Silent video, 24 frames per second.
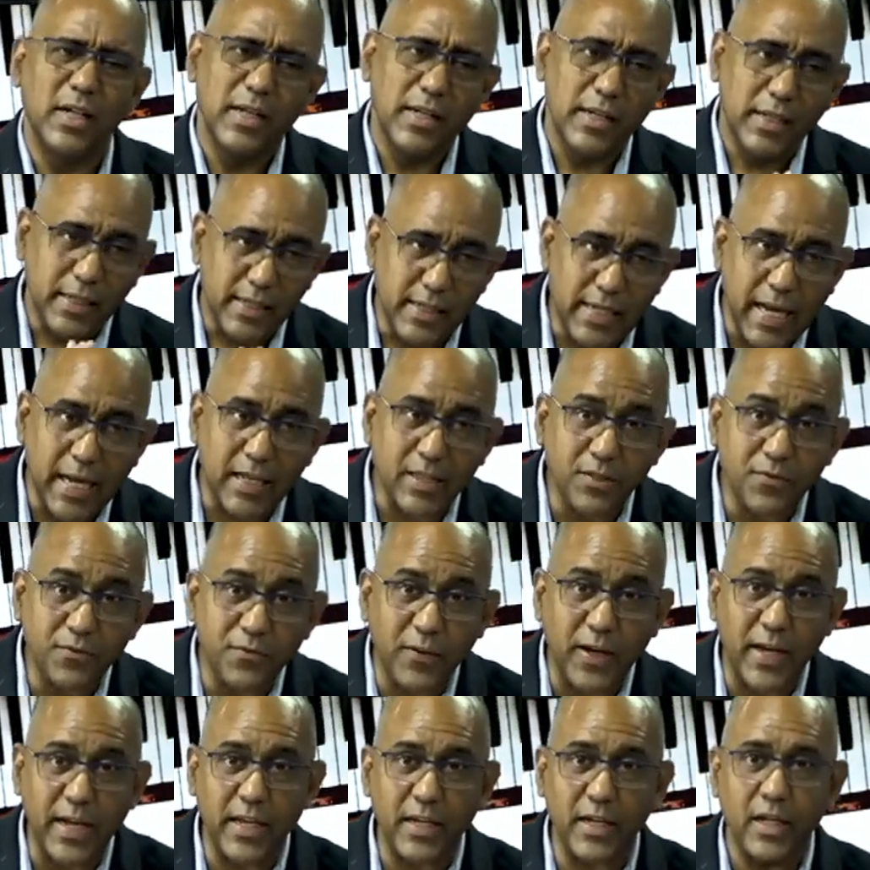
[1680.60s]
That's
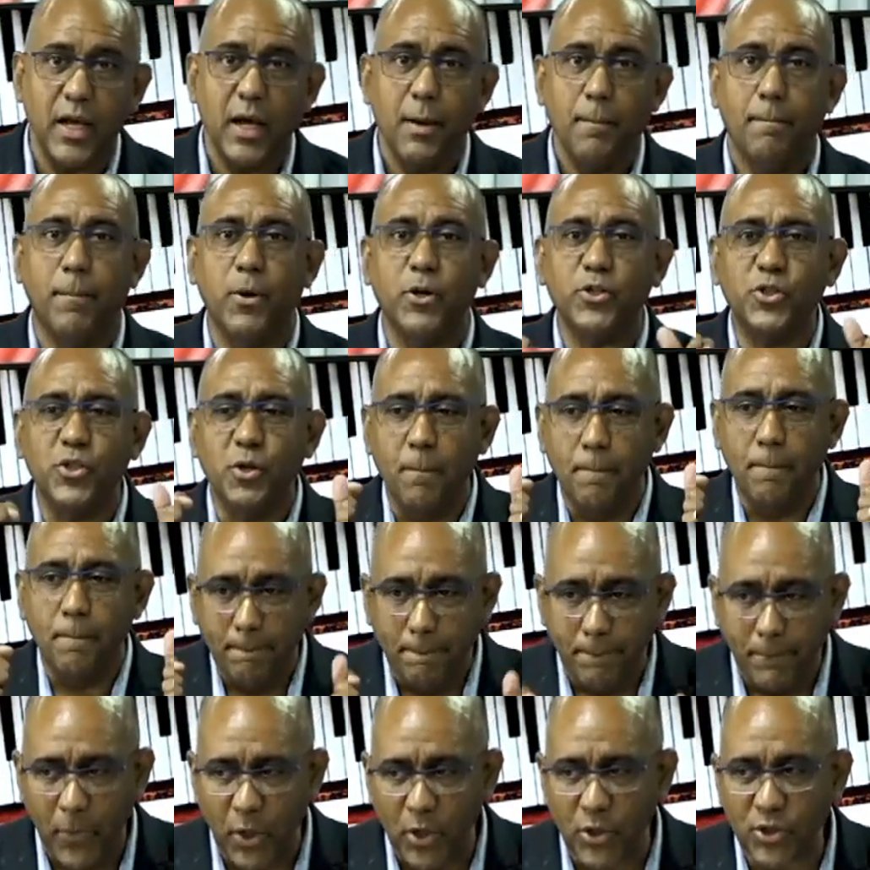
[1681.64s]
fine. But you
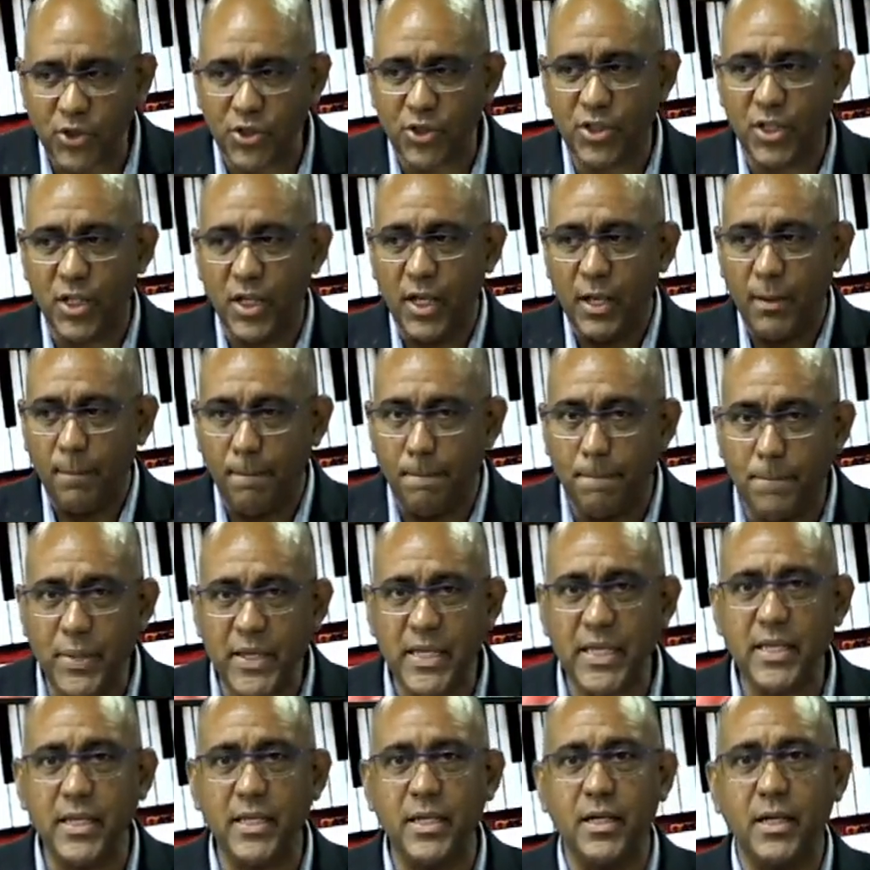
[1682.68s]
must
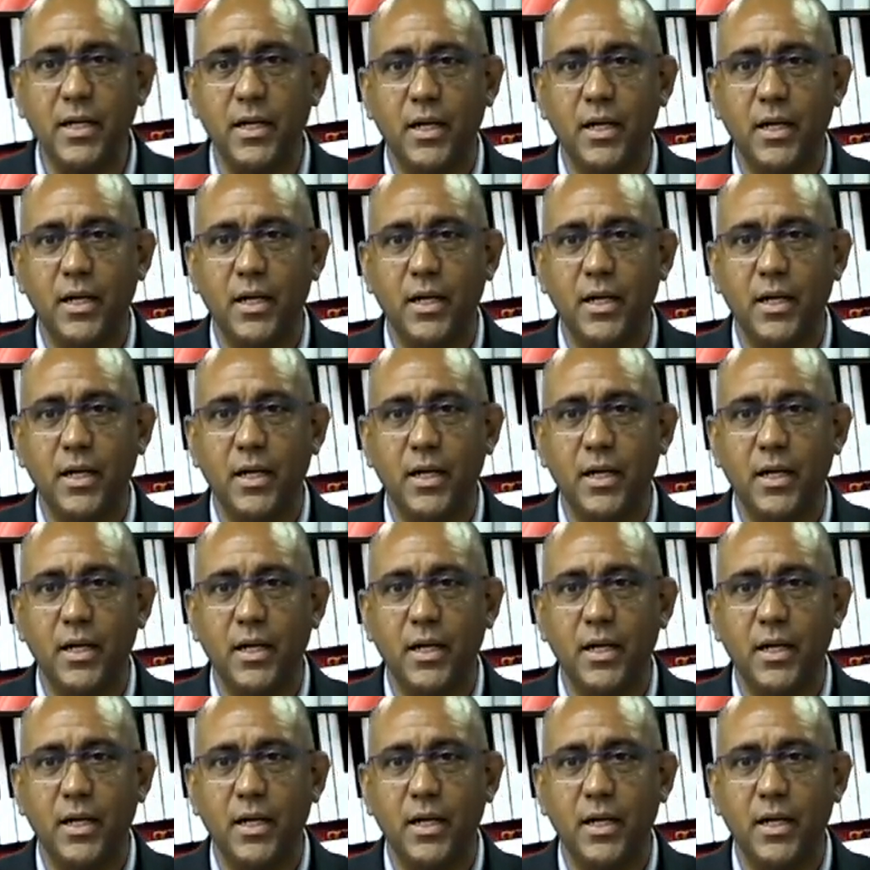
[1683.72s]
be